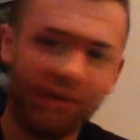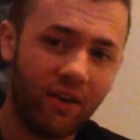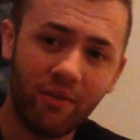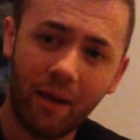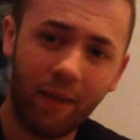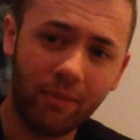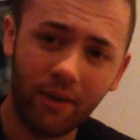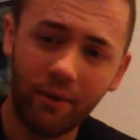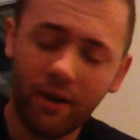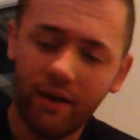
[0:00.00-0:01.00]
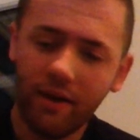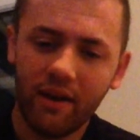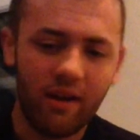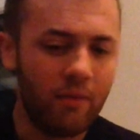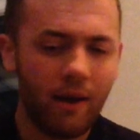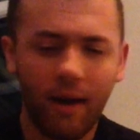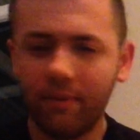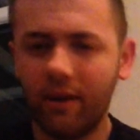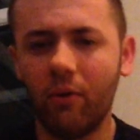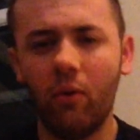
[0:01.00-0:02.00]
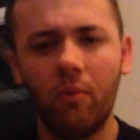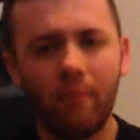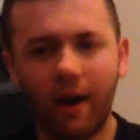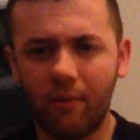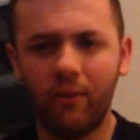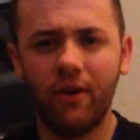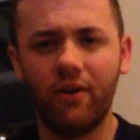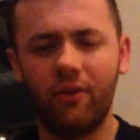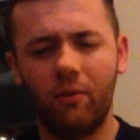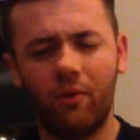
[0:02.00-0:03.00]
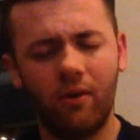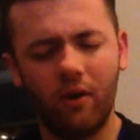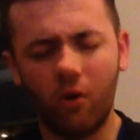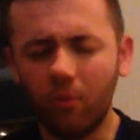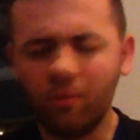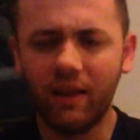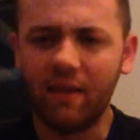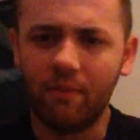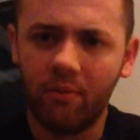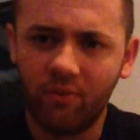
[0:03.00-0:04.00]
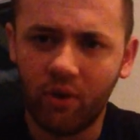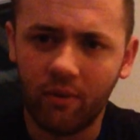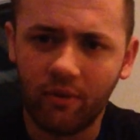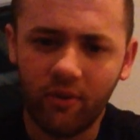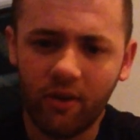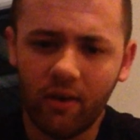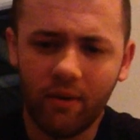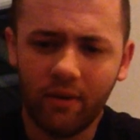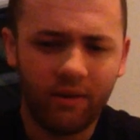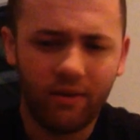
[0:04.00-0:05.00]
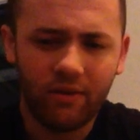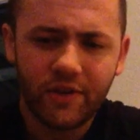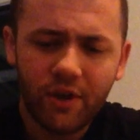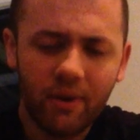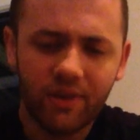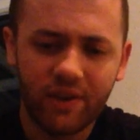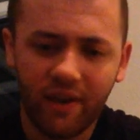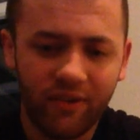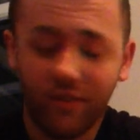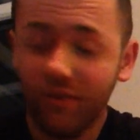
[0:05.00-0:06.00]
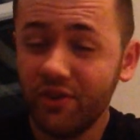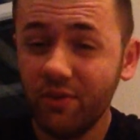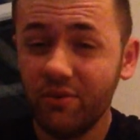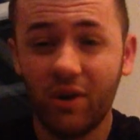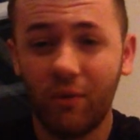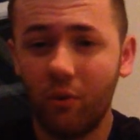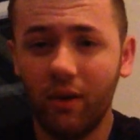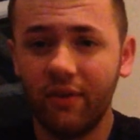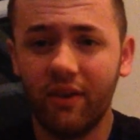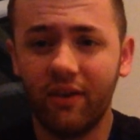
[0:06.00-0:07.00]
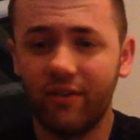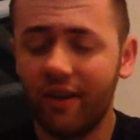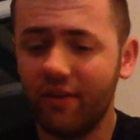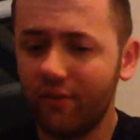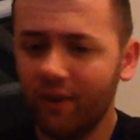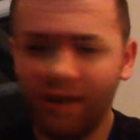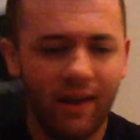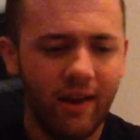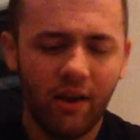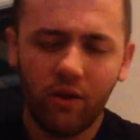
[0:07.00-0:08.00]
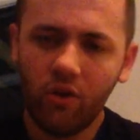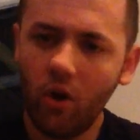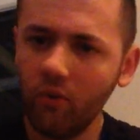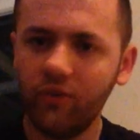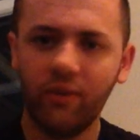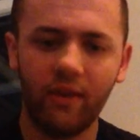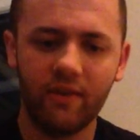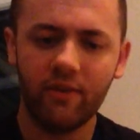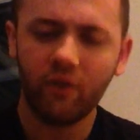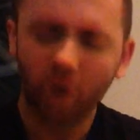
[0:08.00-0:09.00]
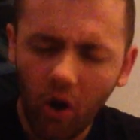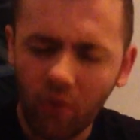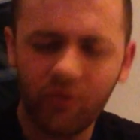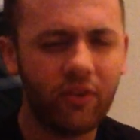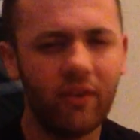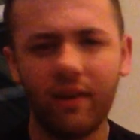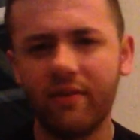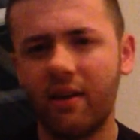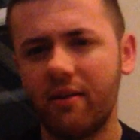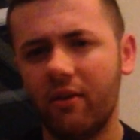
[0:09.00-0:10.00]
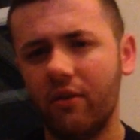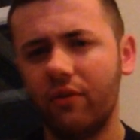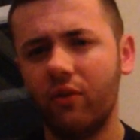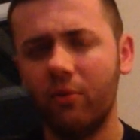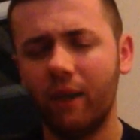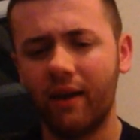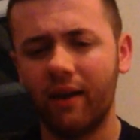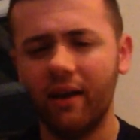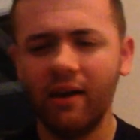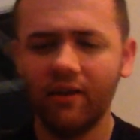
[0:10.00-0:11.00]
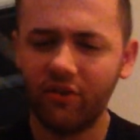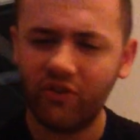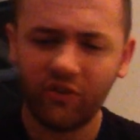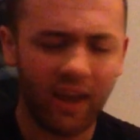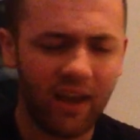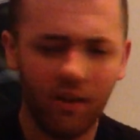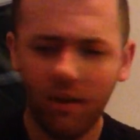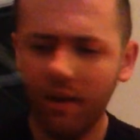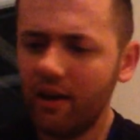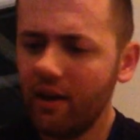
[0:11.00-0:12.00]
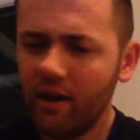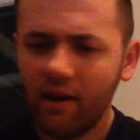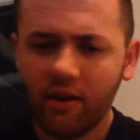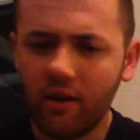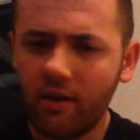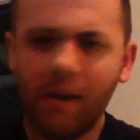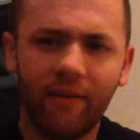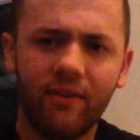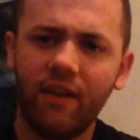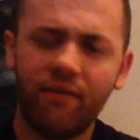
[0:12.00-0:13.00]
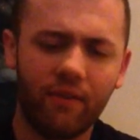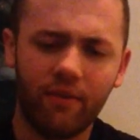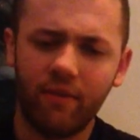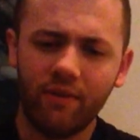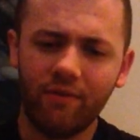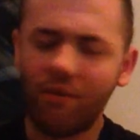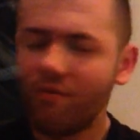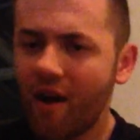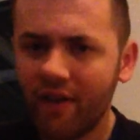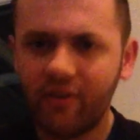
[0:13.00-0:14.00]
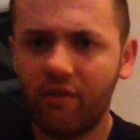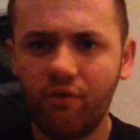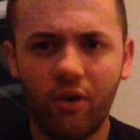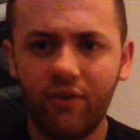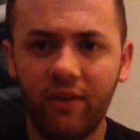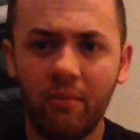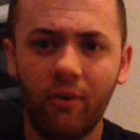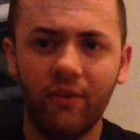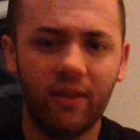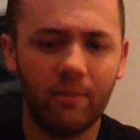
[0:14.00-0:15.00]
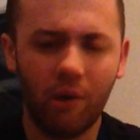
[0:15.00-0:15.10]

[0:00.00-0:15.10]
to go for Pablo. You know, Pablo, my word, unbelievable performance. You know, 2 assists, 2 top quality assists, constantly taking on his fullback. The skill, you know, the amount of different variety of crosses he put into the